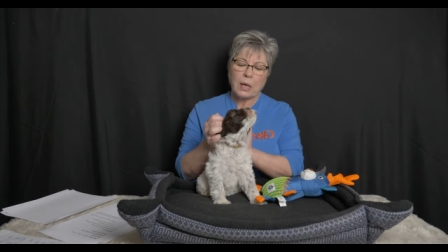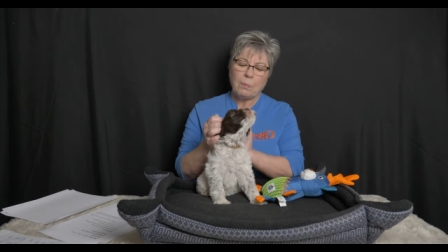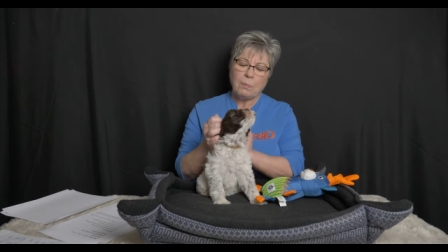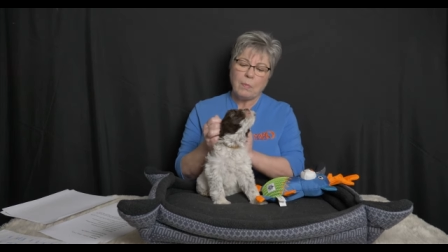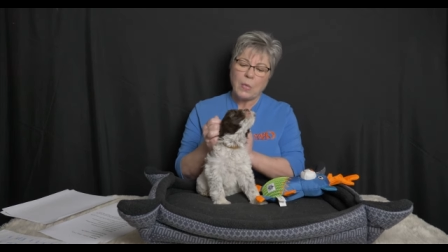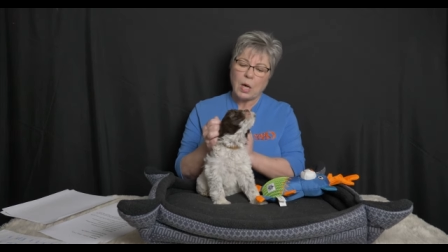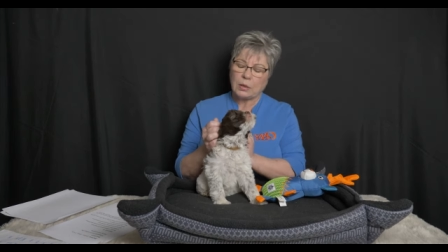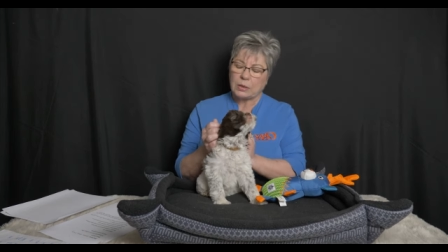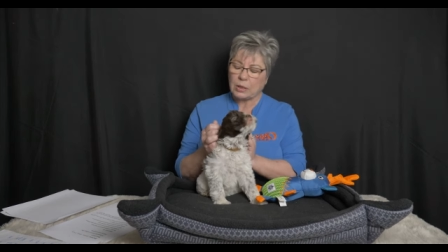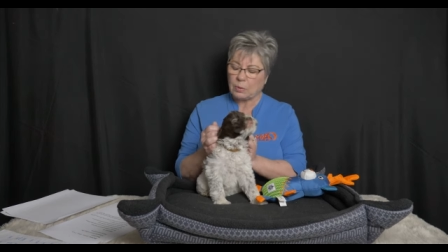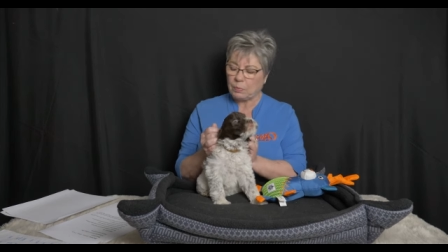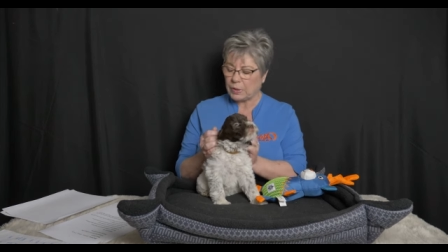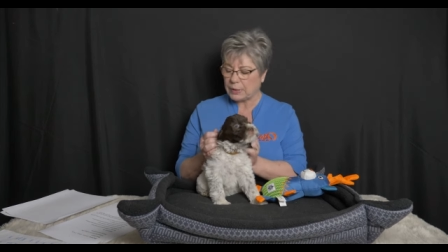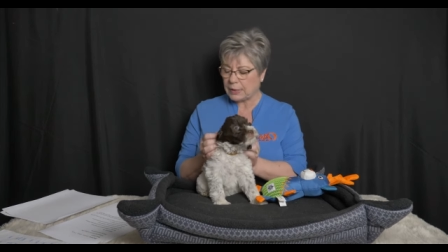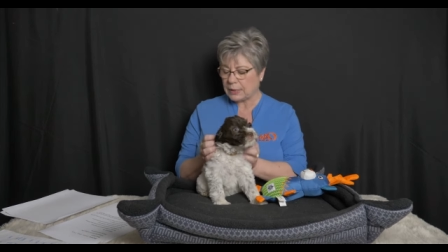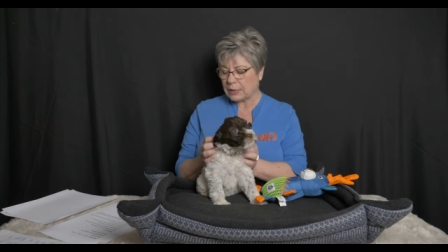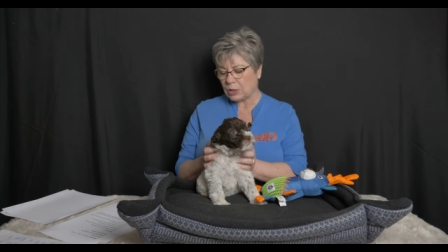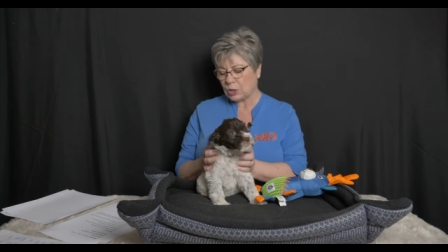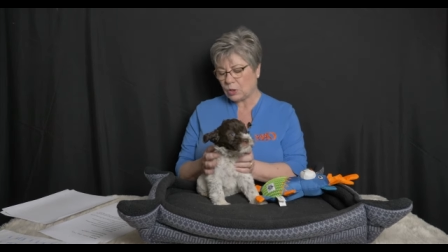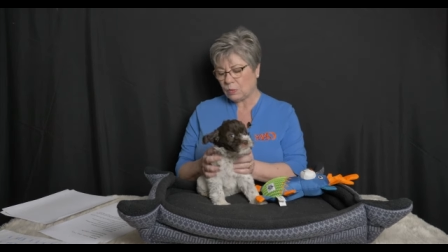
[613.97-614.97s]
in multiple
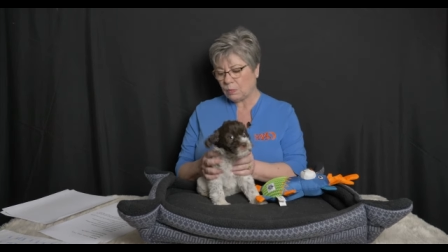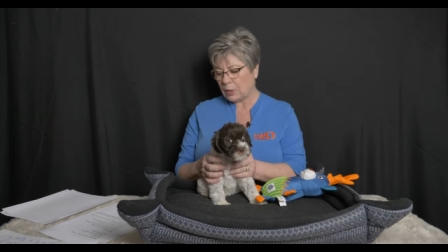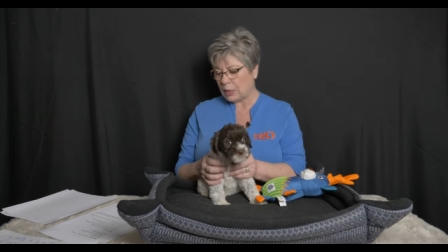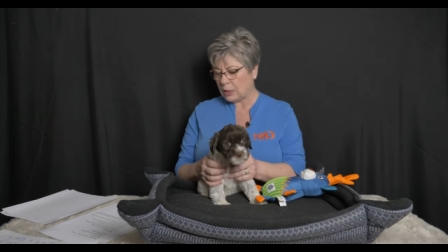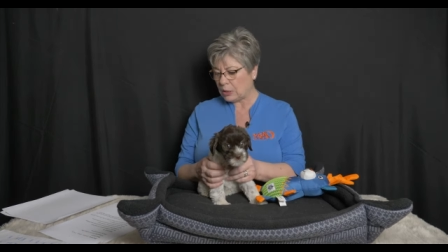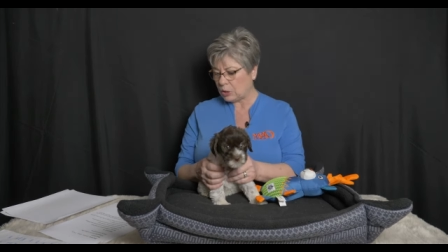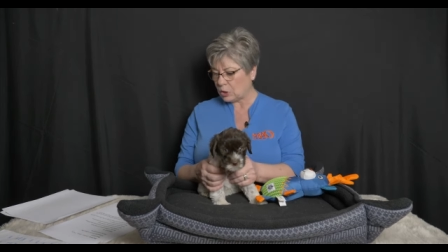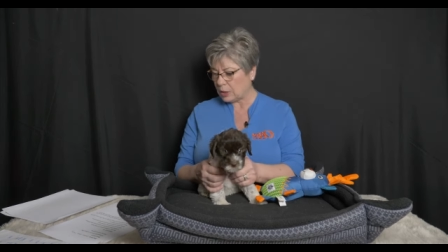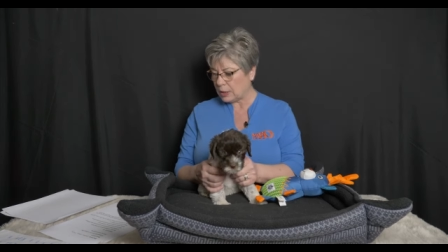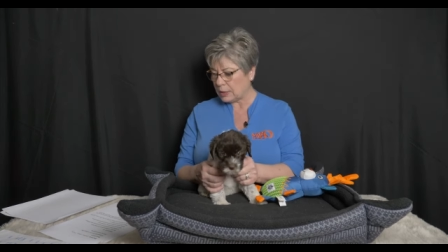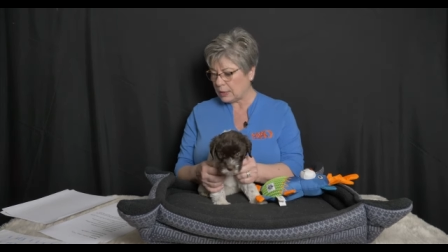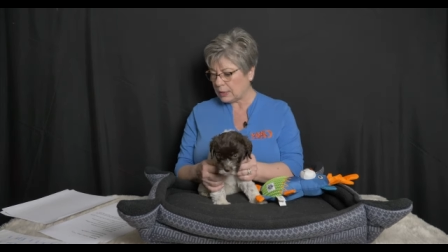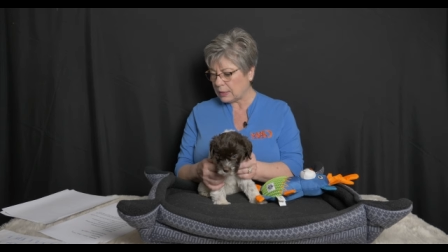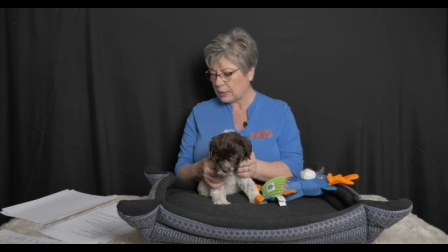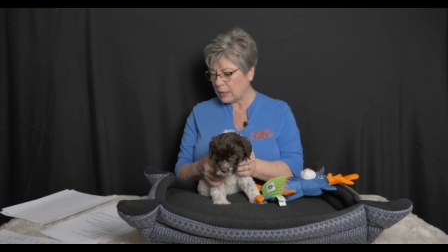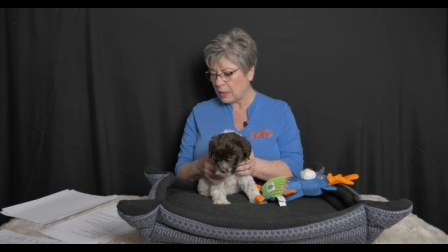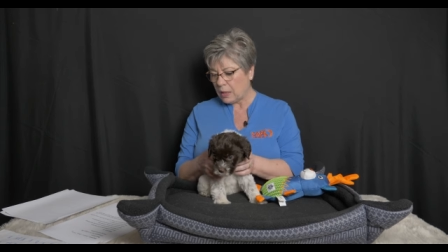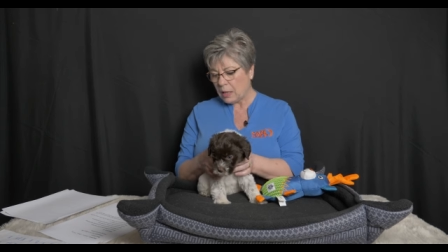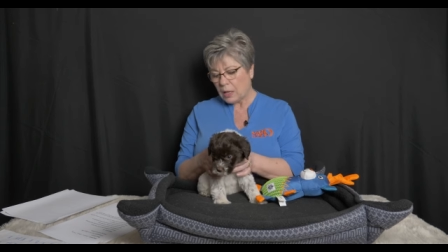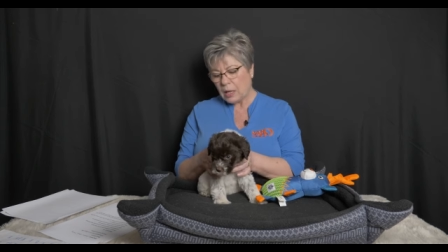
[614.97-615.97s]
situations.